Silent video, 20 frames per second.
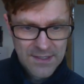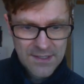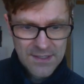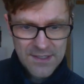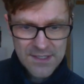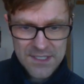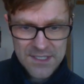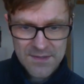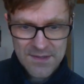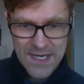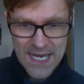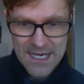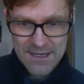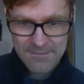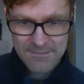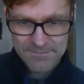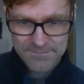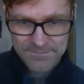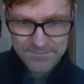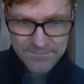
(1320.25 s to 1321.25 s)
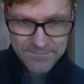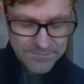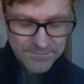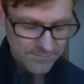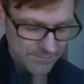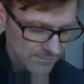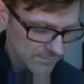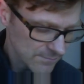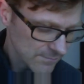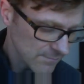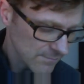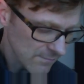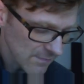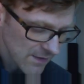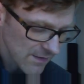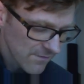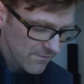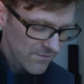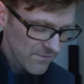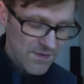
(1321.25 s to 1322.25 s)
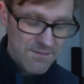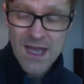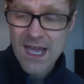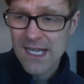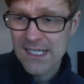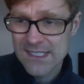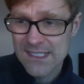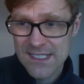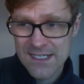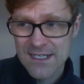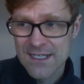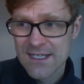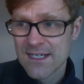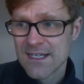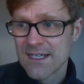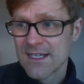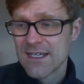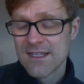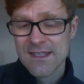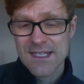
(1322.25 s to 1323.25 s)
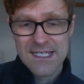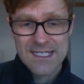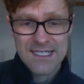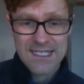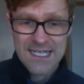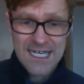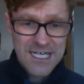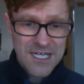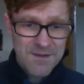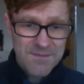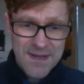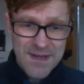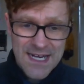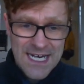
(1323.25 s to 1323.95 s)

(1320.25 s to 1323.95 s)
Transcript: So again, for Merton, this can end up being